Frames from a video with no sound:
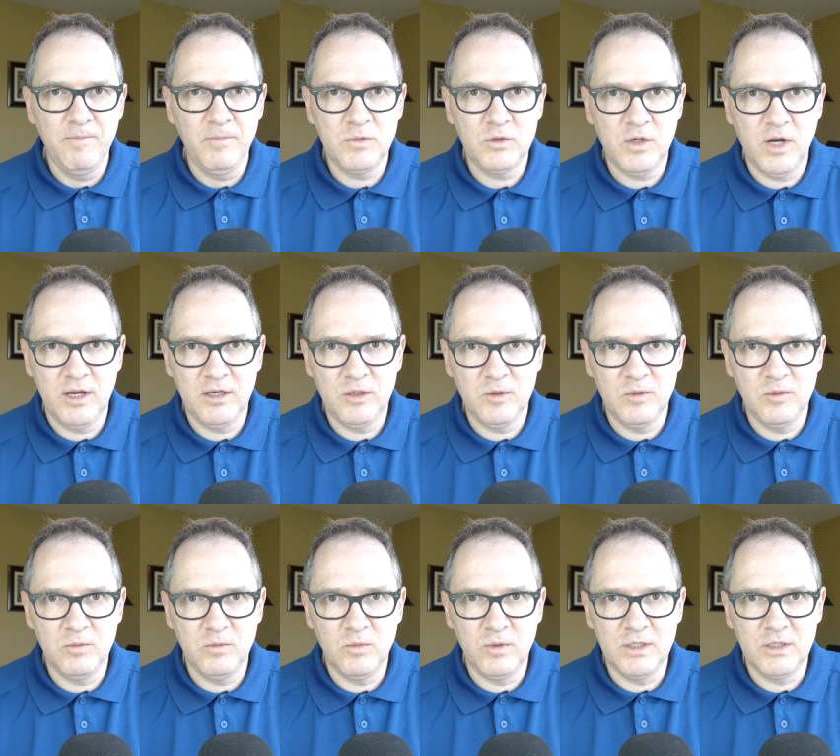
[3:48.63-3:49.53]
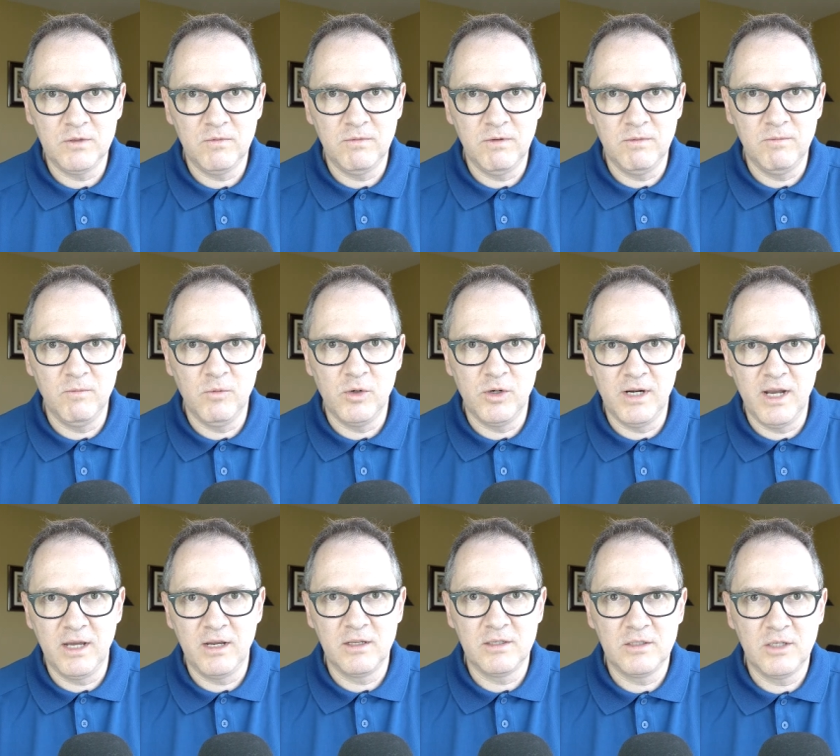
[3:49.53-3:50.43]
Try to rinse with more
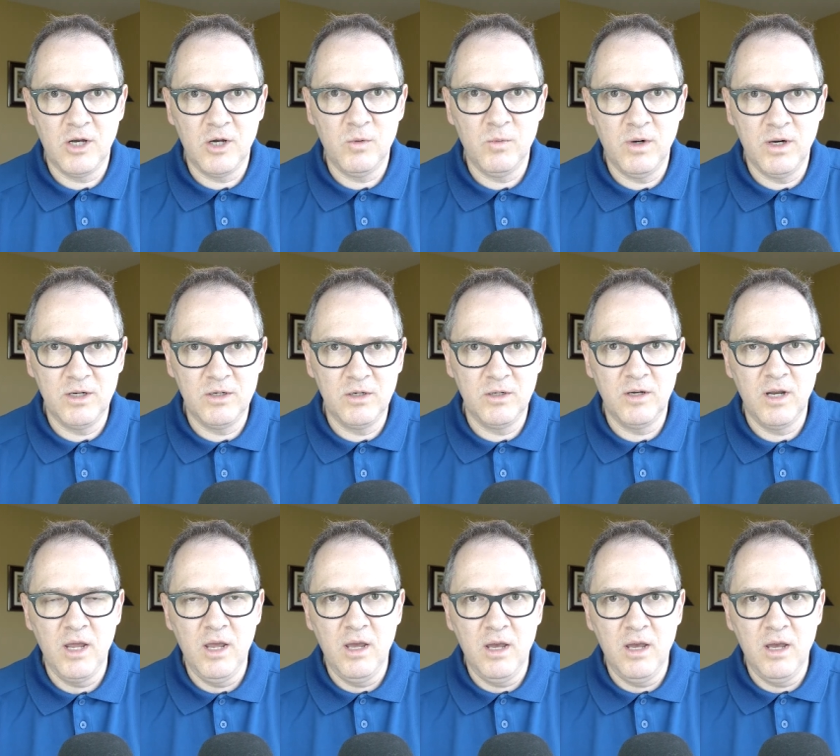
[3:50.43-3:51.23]
like a salt water,